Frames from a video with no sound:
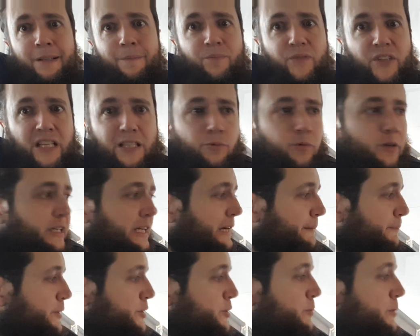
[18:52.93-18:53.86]
That's what
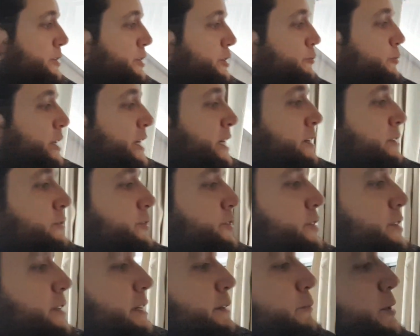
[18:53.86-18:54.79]
happens when you
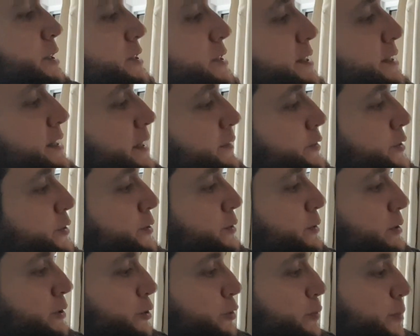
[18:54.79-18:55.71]
round, and we did have to do
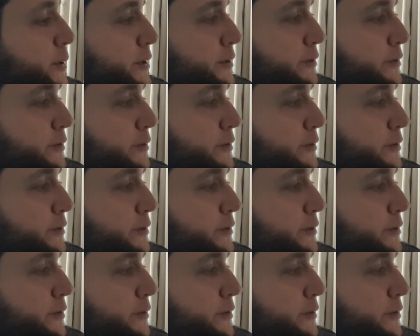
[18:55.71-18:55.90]
a little bit